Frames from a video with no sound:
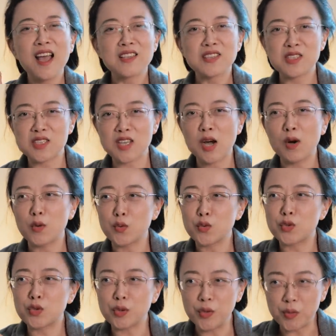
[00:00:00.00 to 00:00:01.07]
so
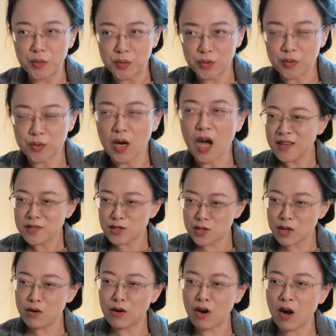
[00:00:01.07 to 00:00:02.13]
tool,
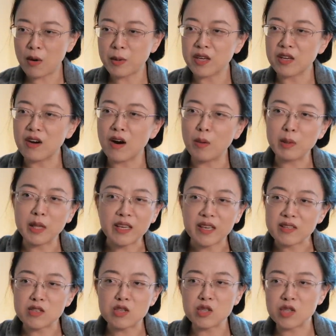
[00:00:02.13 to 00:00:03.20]
so copying goblin,
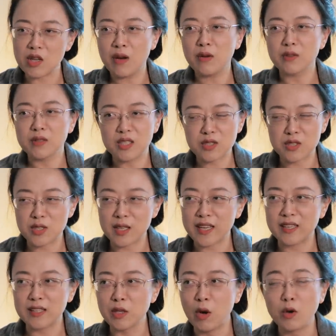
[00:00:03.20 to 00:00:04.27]
and so just
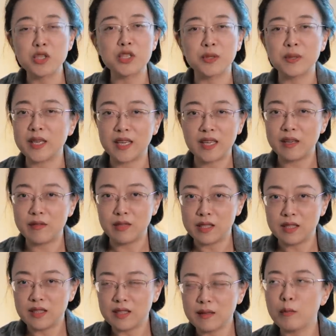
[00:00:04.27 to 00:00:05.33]
like not doing it
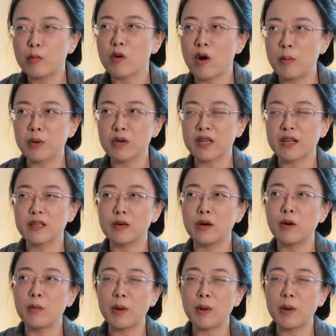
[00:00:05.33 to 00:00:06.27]
even properly at all.